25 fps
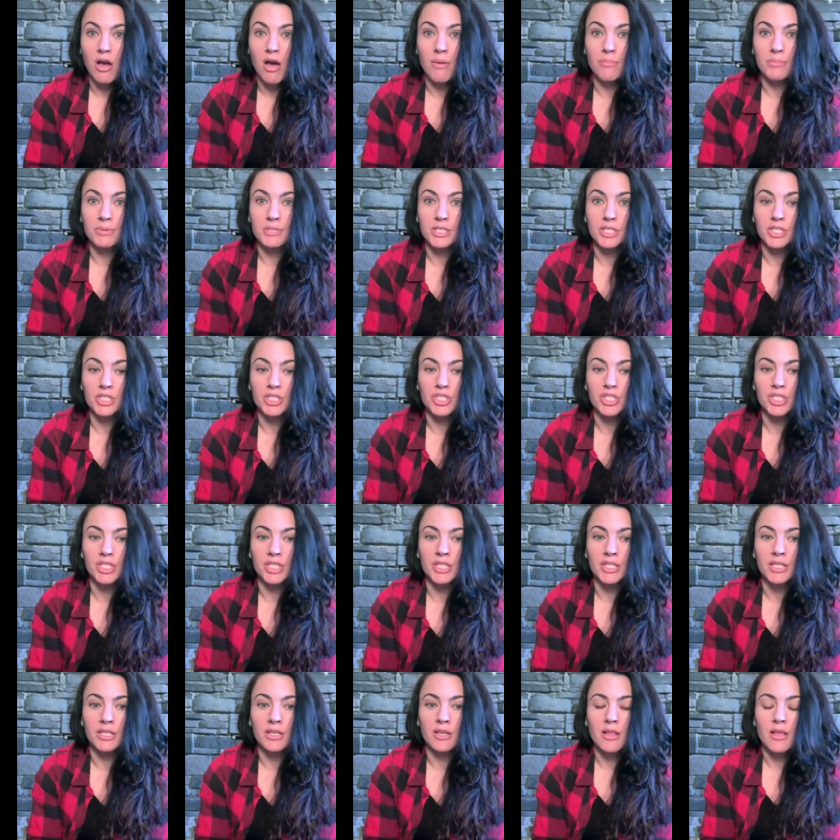
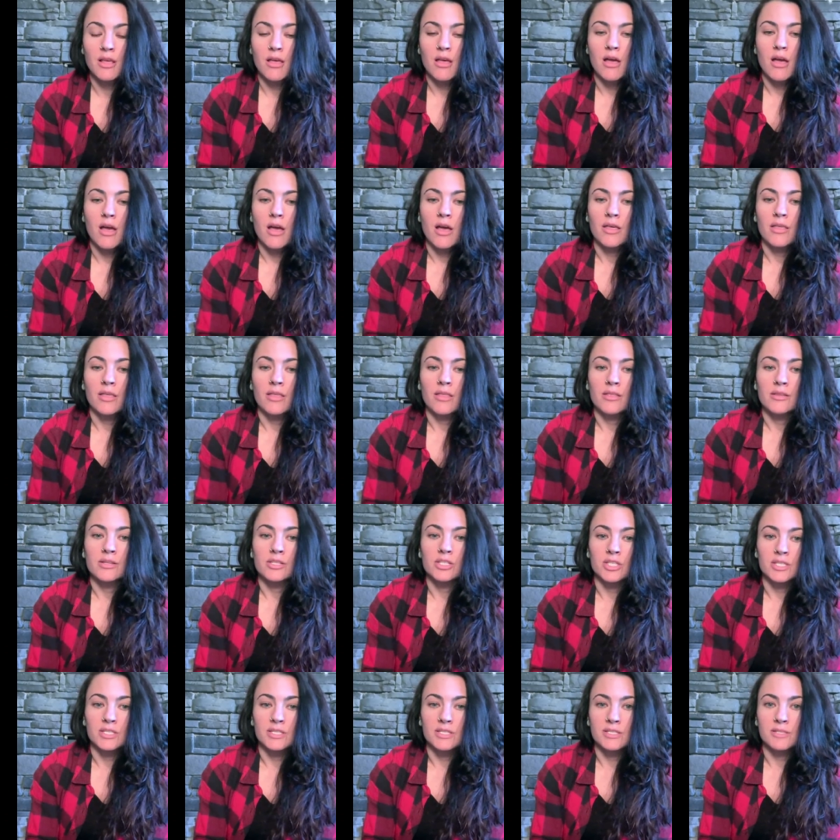competition
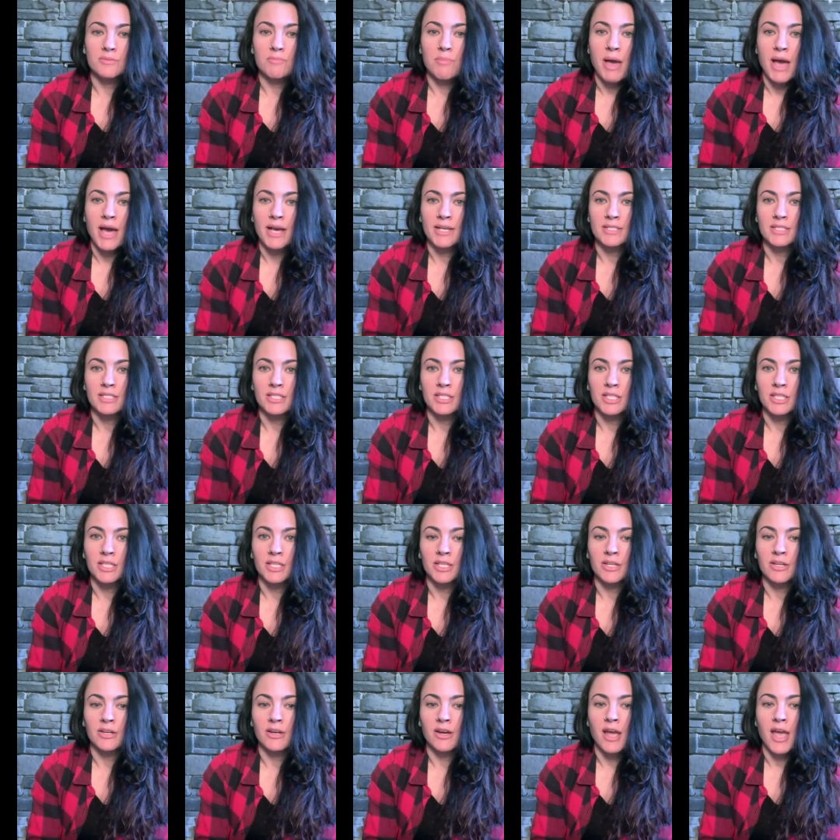just this past
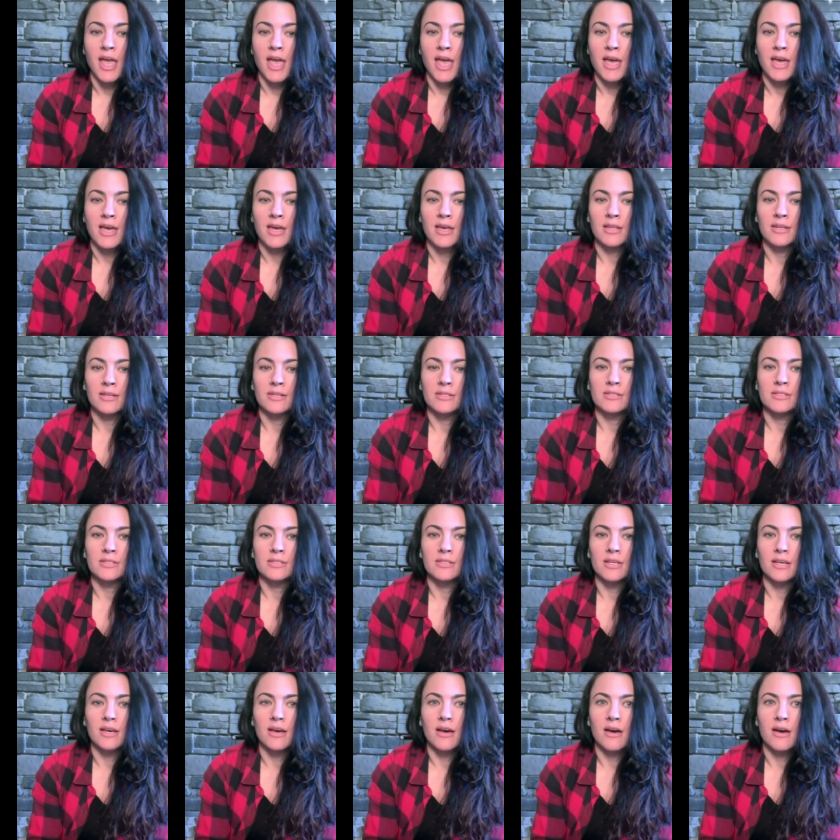year, and
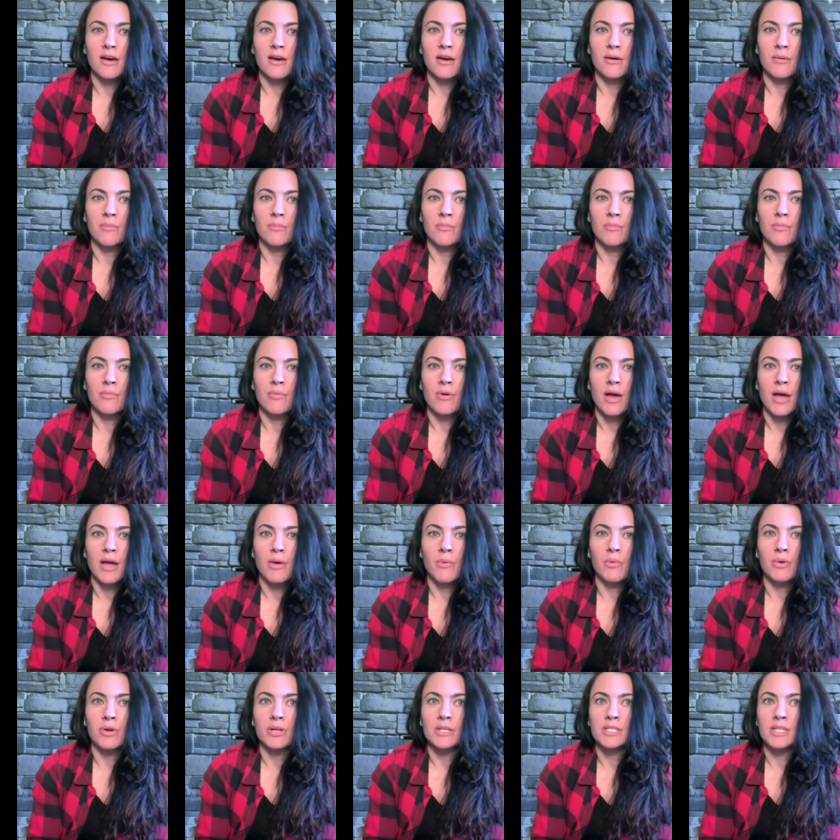
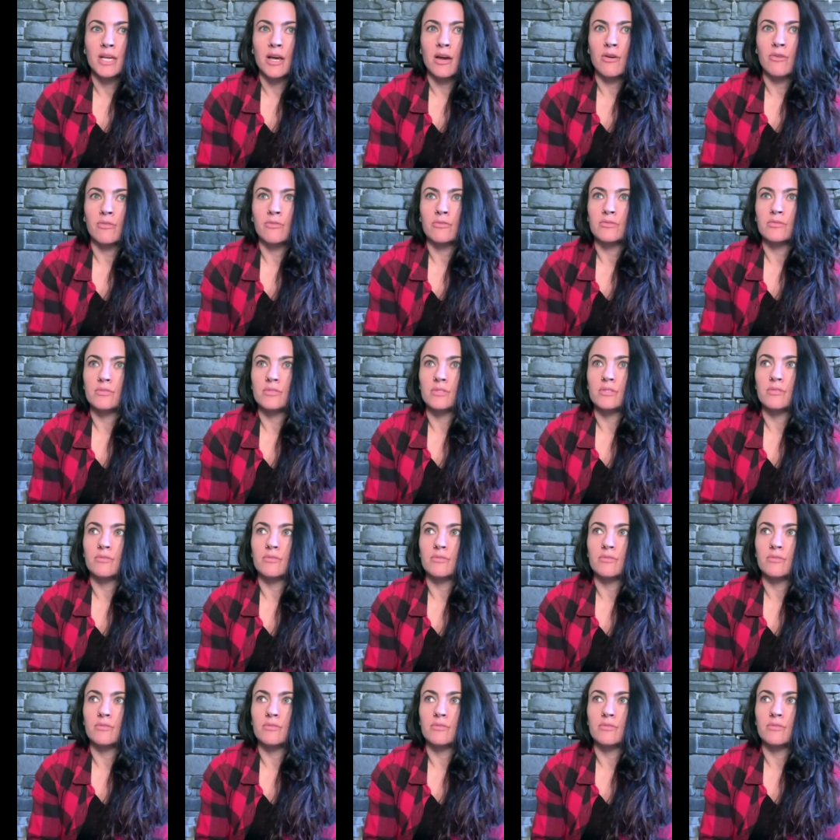I worked out